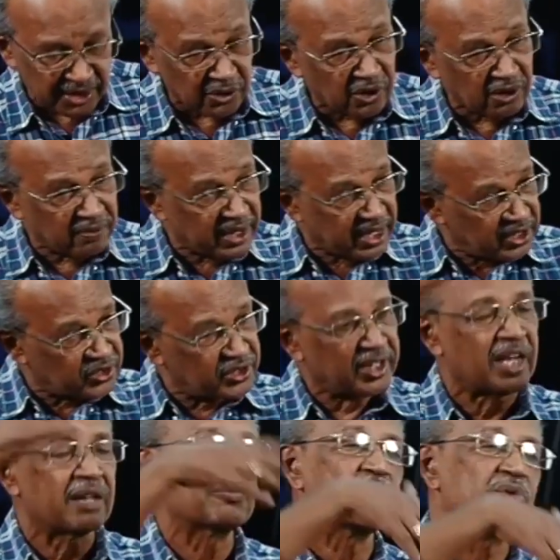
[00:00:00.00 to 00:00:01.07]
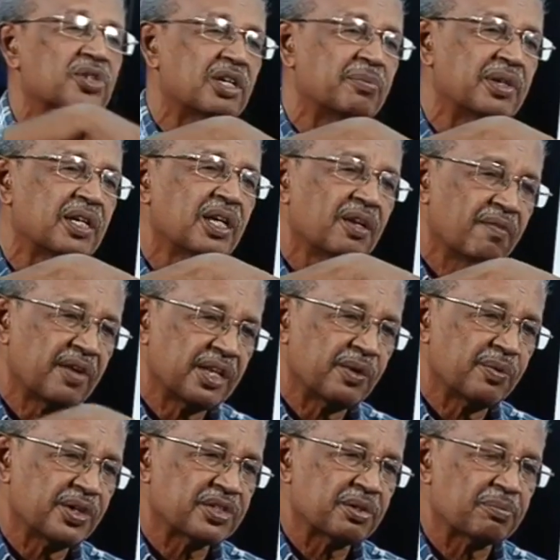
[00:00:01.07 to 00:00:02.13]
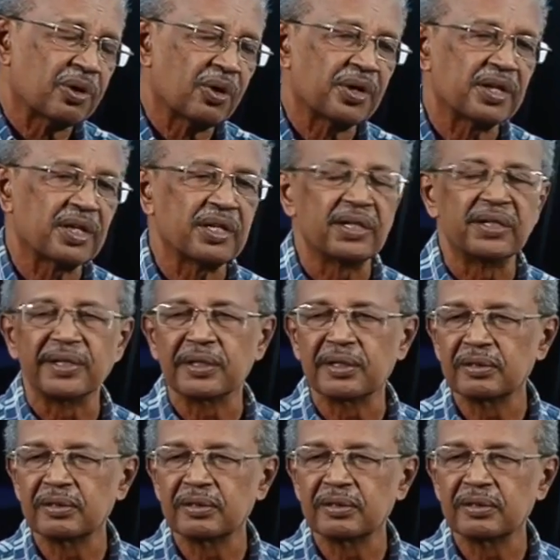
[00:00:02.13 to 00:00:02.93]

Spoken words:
always came to see me when he was employed here.